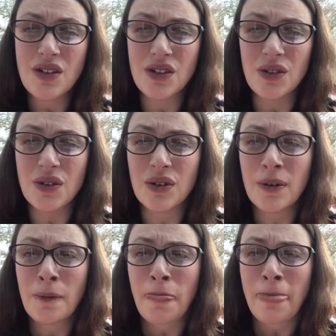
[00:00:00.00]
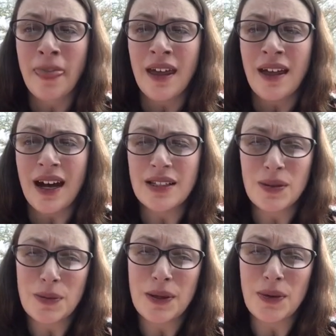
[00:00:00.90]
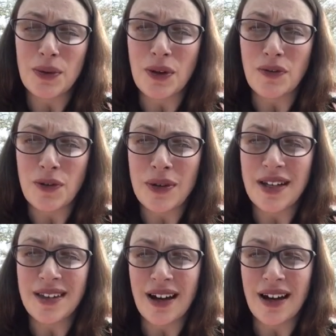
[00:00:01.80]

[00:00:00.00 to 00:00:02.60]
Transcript: So that's what's been going on for me.